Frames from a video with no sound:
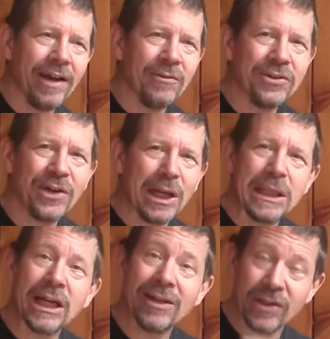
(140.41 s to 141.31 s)
and we're trying to
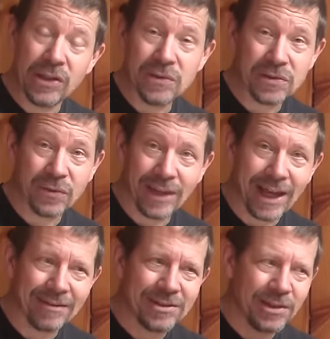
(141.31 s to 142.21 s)
think of a use for
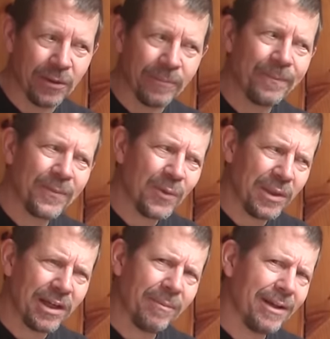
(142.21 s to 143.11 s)
that, so
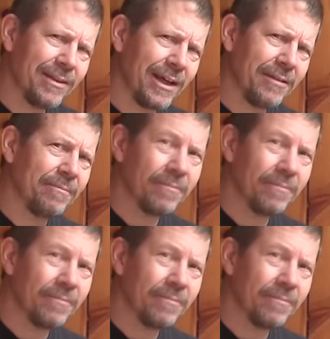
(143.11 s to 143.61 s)
think about that.